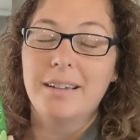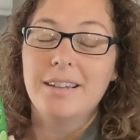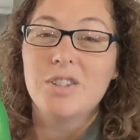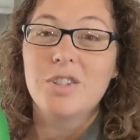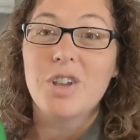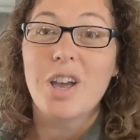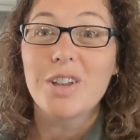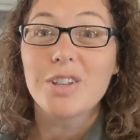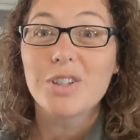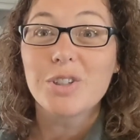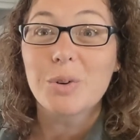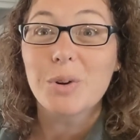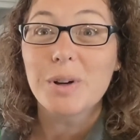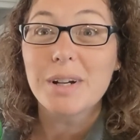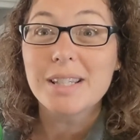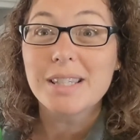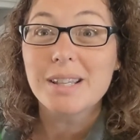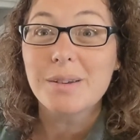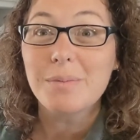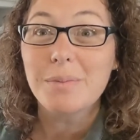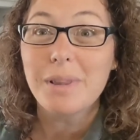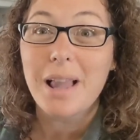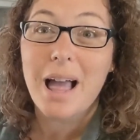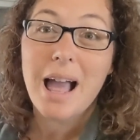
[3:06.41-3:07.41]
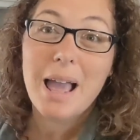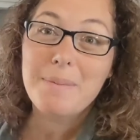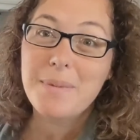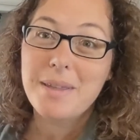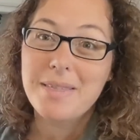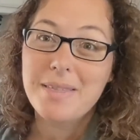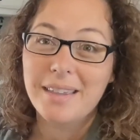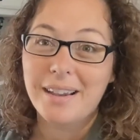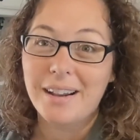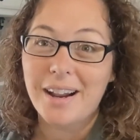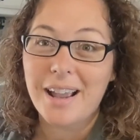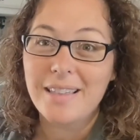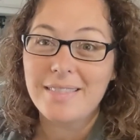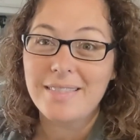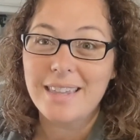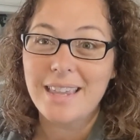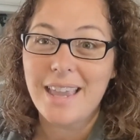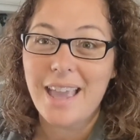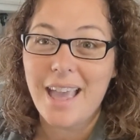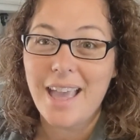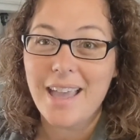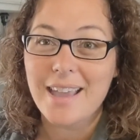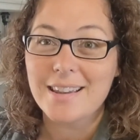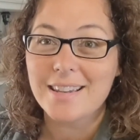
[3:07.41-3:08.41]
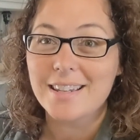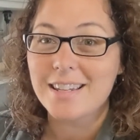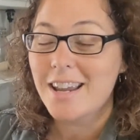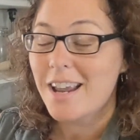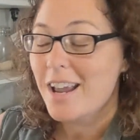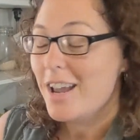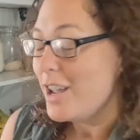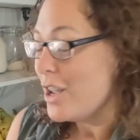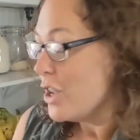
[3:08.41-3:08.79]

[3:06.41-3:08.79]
So I'll squirt some lime in there at the end.